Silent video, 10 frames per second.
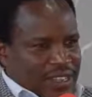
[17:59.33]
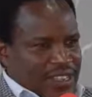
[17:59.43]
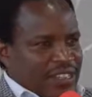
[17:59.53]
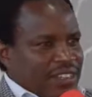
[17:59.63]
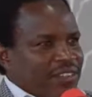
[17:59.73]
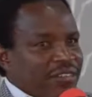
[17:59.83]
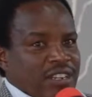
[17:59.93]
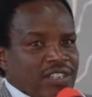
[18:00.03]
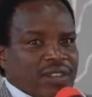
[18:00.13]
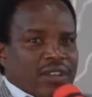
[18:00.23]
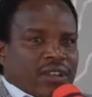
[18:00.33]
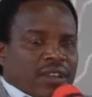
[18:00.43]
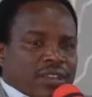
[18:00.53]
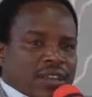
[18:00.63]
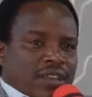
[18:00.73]
disintegration
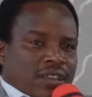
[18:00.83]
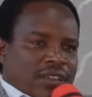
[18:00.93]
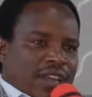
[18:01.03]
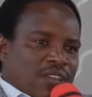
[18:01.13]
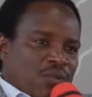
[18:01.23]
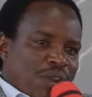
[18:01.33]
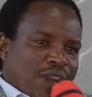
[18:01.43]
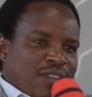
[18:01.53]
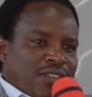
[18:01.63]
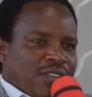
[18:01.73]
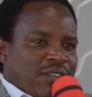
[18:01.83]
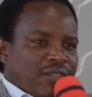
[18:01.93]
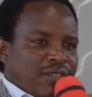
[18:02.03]
is that word.